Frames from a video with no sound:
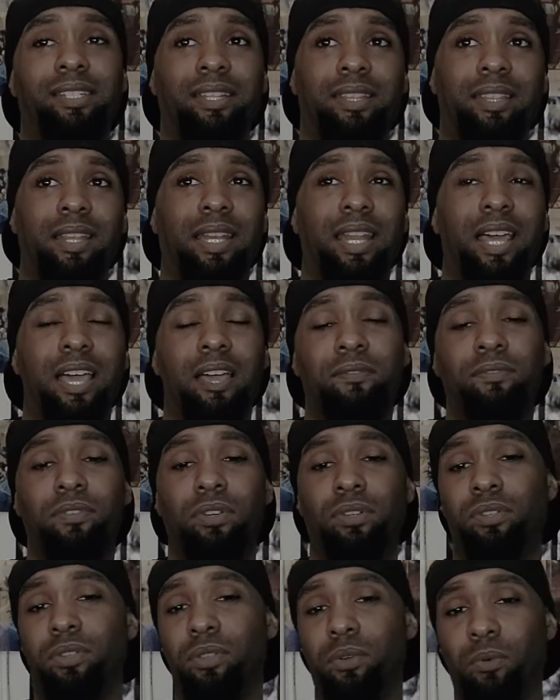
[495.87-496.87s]
to the left
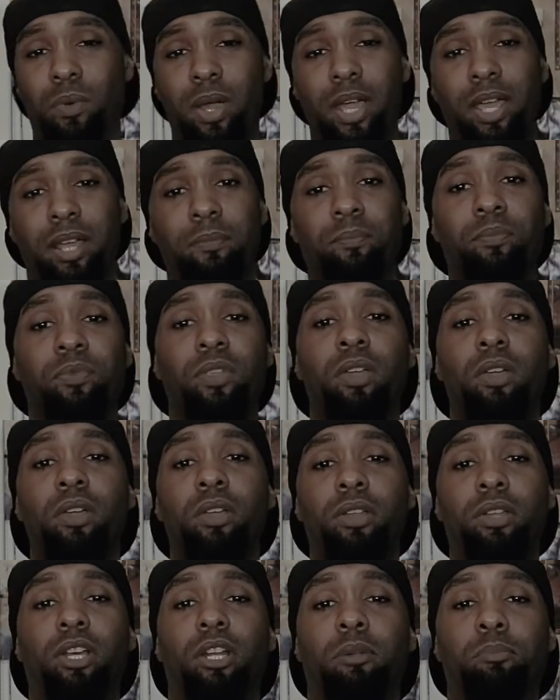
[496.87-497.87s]
or to the right,
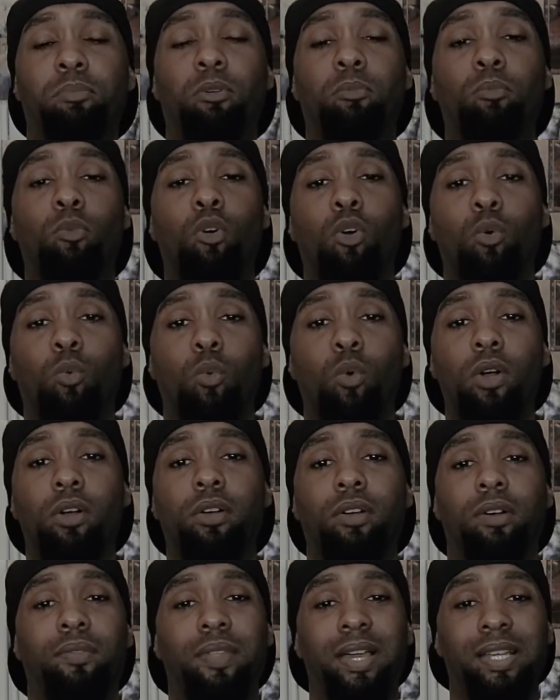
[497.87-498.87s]
you're going to put more
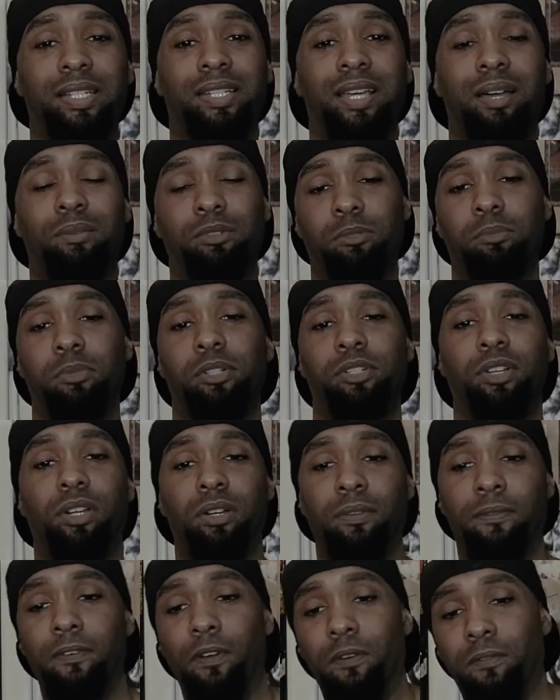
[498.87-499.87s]
work on that side, which means you're
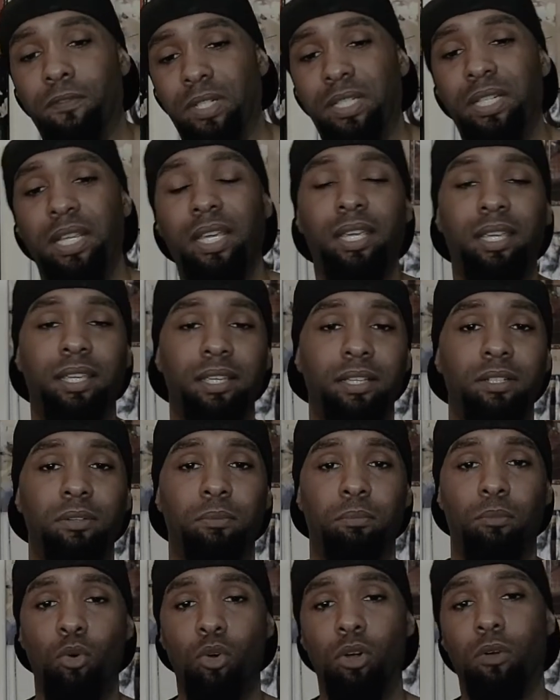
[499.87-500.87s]
going to feel
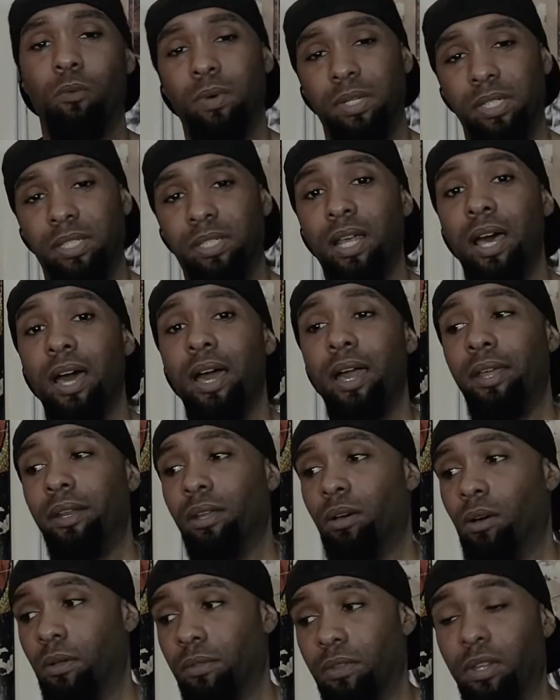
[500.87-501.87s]
fatigued more on one
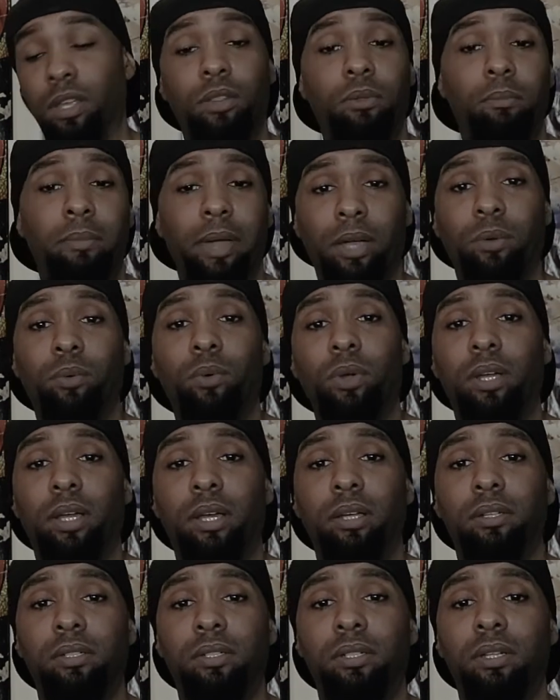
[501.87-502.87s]
side on the other back
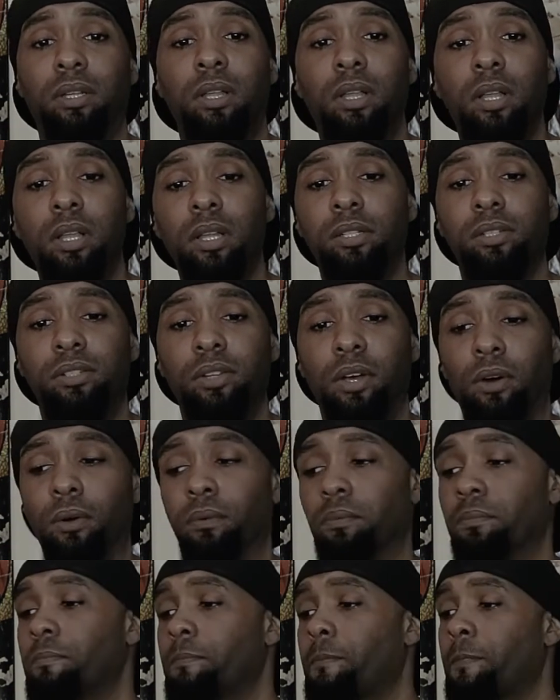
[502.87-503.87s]
workouts.
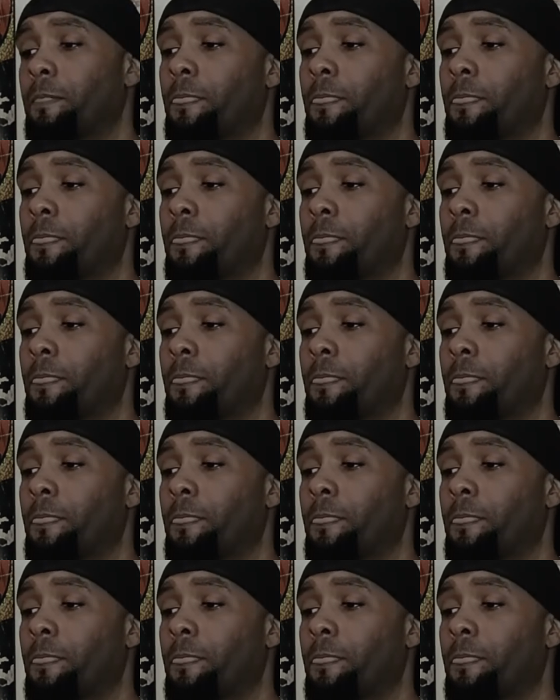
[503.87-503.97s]
So